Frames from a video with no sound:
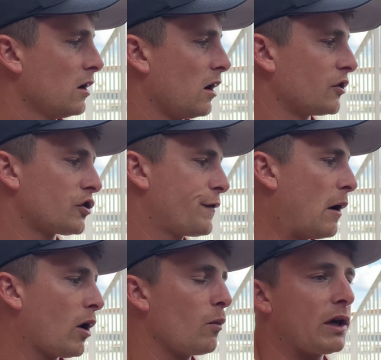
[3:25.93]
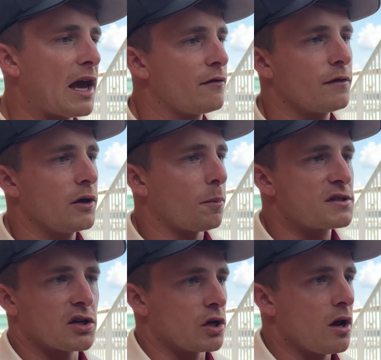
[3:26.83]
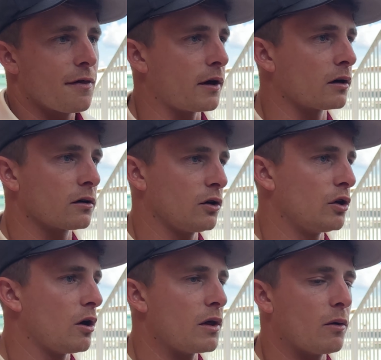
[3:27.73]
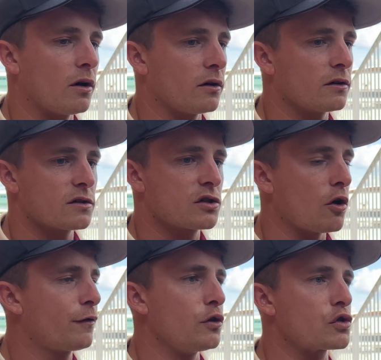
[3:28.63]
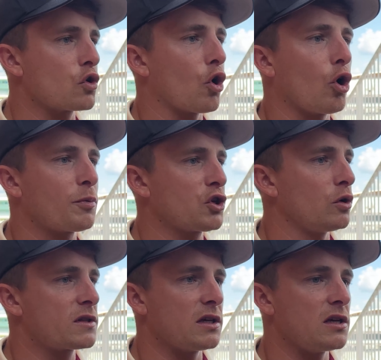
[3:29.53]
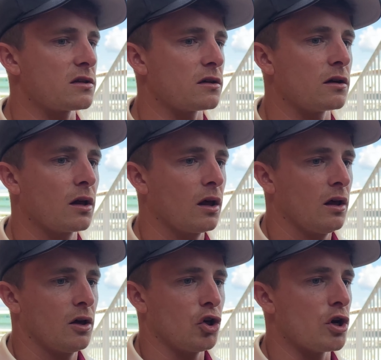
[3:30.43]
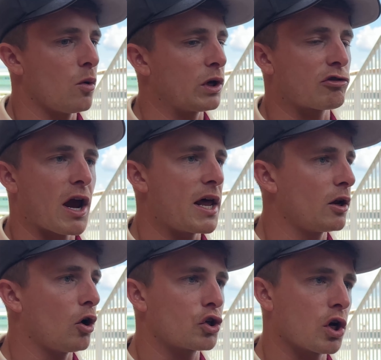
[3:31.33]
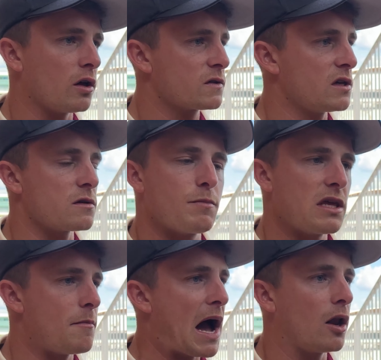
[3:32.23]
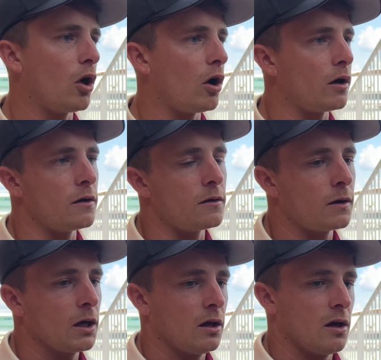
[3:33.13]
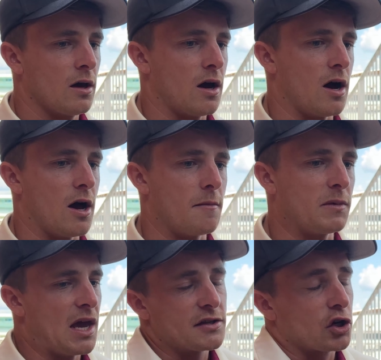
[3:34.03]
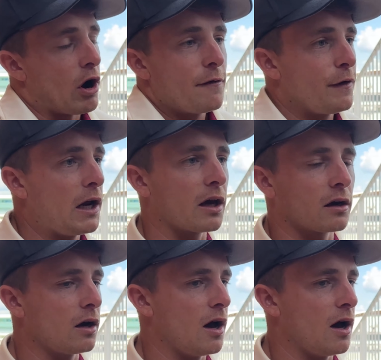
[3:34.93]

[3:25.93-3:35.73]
I just felt like we gave the opposition nothing. You know, there were so few scoring opportunities, and you know, we created a lot of chances and beat the bat a lot, and um, yeah, it's a great feeling.